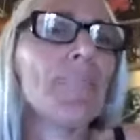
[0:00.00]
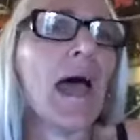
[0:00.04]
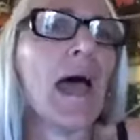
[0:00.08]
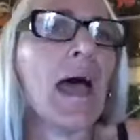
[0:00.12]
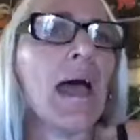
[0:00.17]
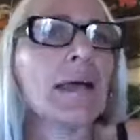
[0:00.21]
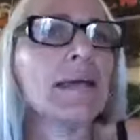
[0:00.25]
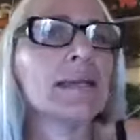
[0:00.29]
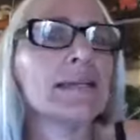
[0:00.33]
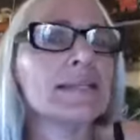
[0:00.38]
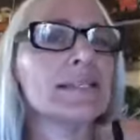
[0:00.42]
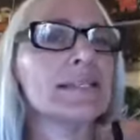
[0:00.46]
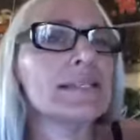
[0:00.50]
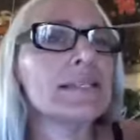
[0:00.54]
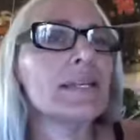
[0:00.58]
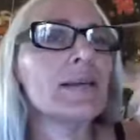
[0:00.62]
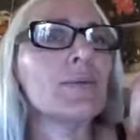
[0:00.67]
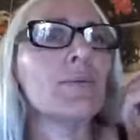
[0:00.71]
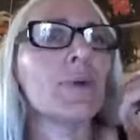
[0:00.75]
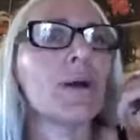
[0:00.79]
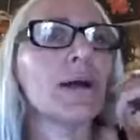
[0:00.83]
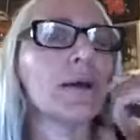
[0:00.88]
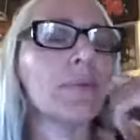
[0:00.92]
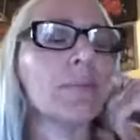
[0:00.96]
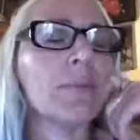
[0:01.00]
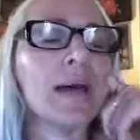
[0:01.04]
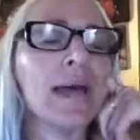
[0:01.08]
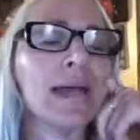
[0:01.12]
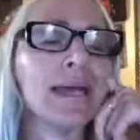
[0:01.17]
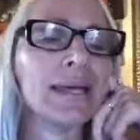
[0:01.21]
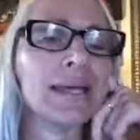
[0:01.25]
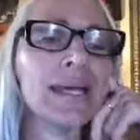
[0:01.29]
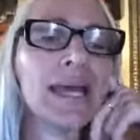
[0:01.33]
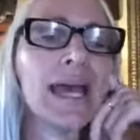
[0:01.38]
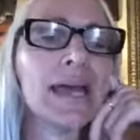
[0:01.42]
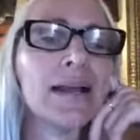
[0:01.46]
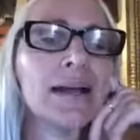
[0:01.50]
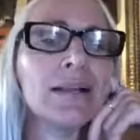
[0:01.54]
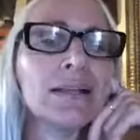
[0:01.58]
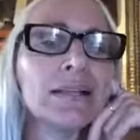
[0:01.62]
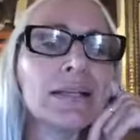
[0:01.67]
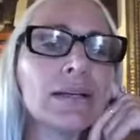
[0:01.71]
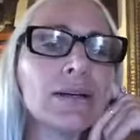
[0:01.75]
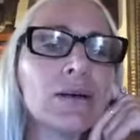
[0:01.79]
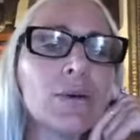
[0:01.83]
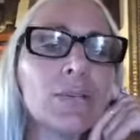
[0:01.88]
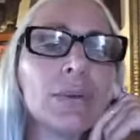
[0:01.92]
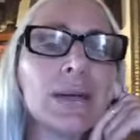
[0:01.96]
I could see where it might get a
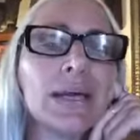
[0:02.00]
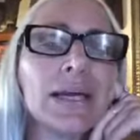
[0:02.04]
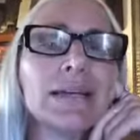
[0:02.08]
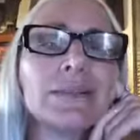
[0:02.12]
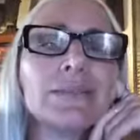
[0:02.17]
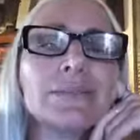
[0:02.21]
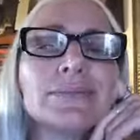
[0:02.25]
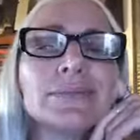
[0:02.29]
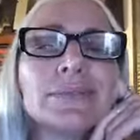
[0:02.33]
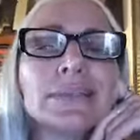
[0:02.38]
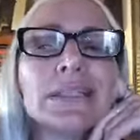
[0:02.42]
little bit